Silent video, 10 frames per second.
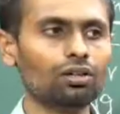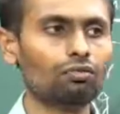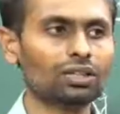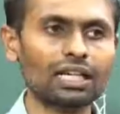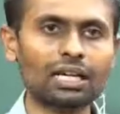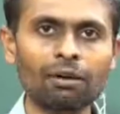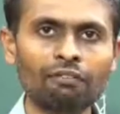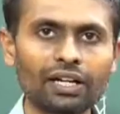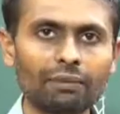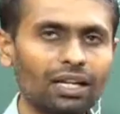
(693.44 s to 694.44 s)
what's the name
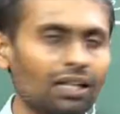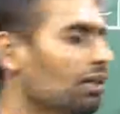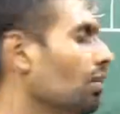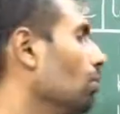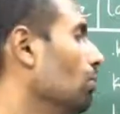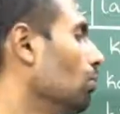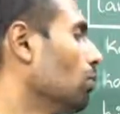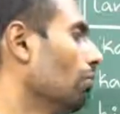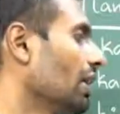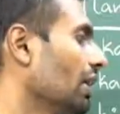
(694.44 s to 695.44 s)
of a table?
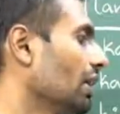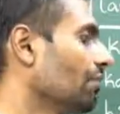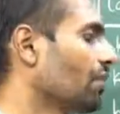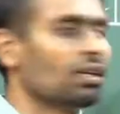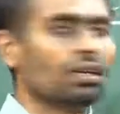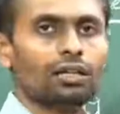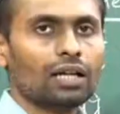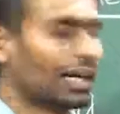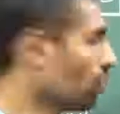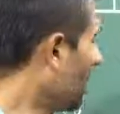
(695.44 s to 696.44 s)
Movie.
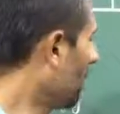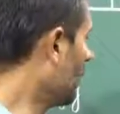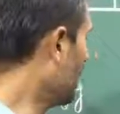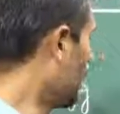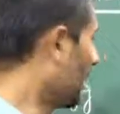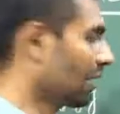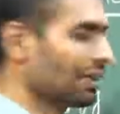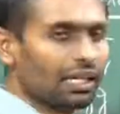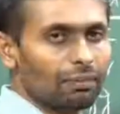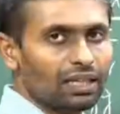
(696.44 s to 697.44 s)
I don't have a
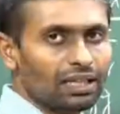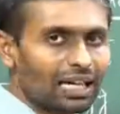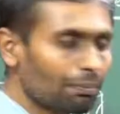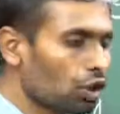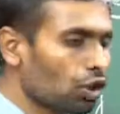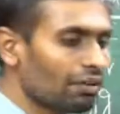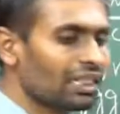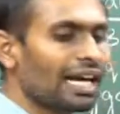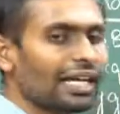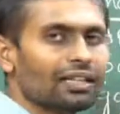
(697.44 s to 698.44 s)
director table. Let me go
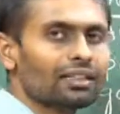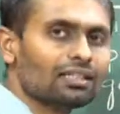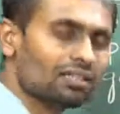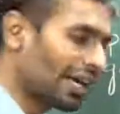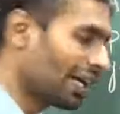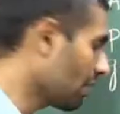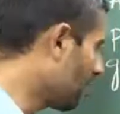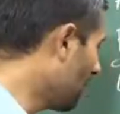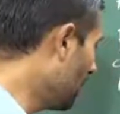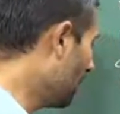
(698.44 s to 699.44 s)
with adding this director
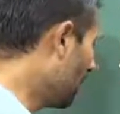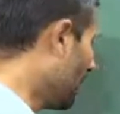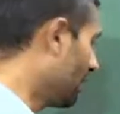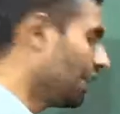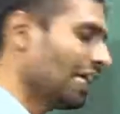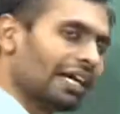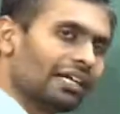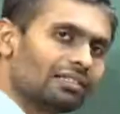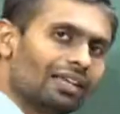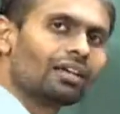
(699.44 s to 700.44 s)
table where DID
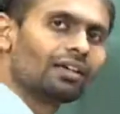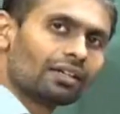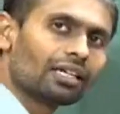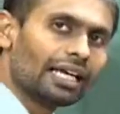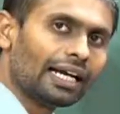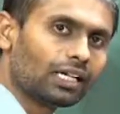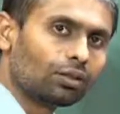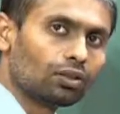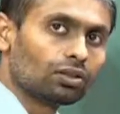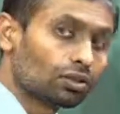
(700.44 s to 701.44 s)
is a key
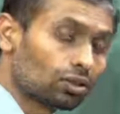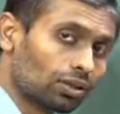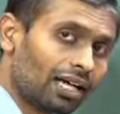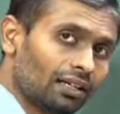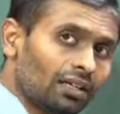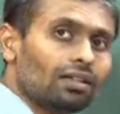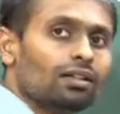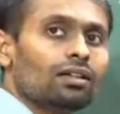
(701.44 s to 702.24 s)
attribute. Through that,